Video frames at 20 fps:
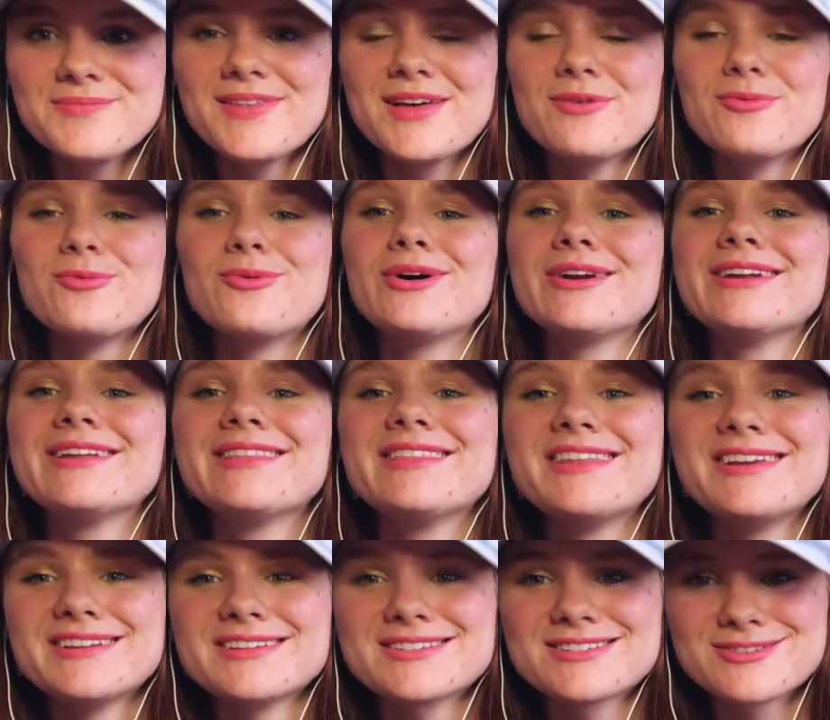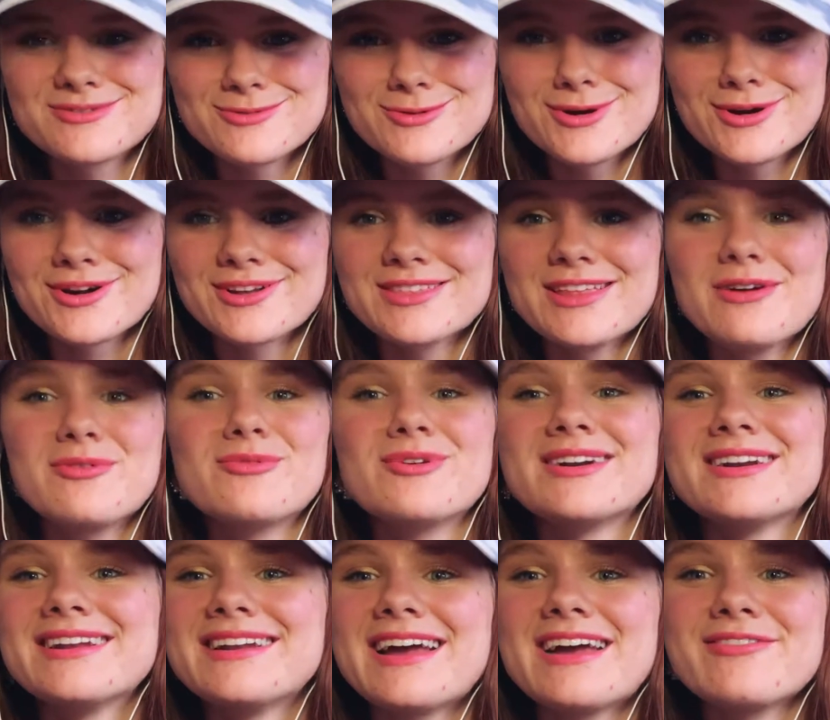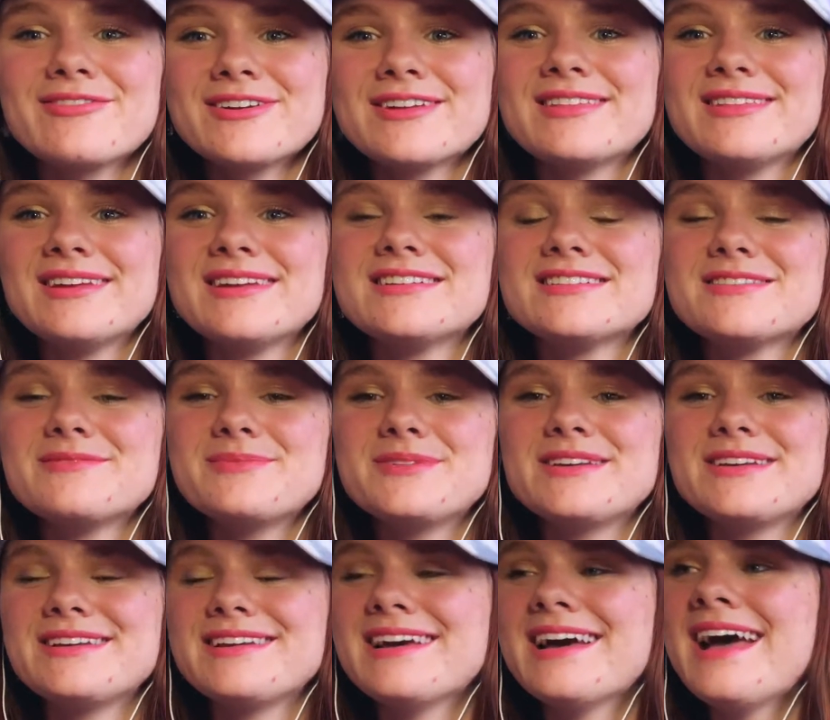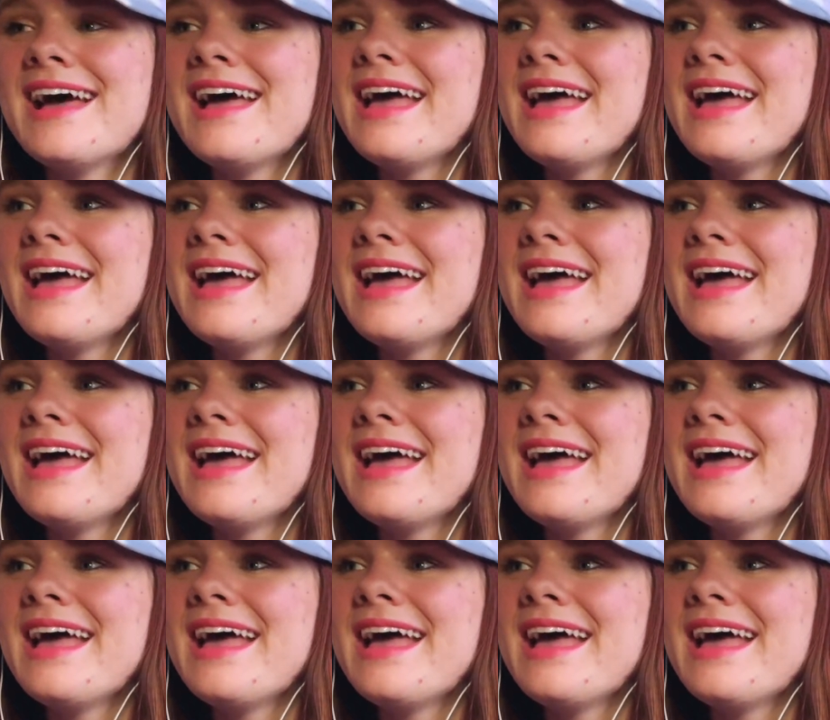that wanted things to work, that wanted everything to be